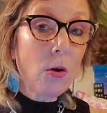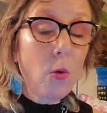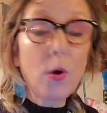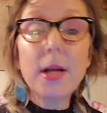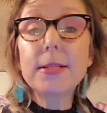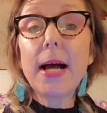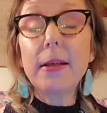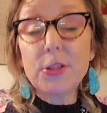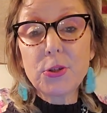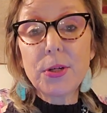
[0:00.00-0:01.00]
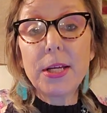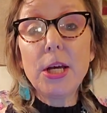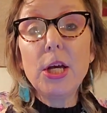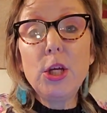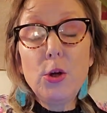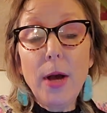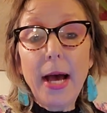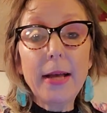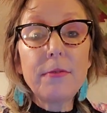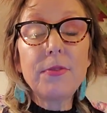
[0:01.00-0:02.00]
or idolatry you
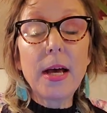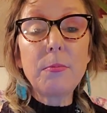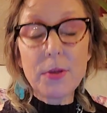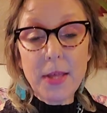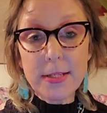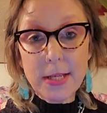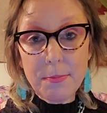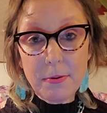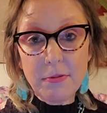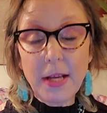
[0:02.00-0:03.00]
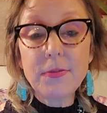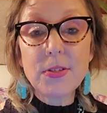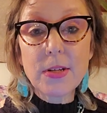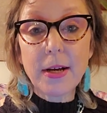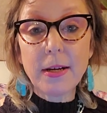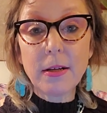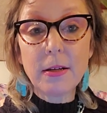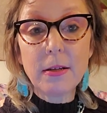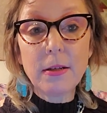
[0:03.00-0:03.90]
had of them or that type of lifestyle.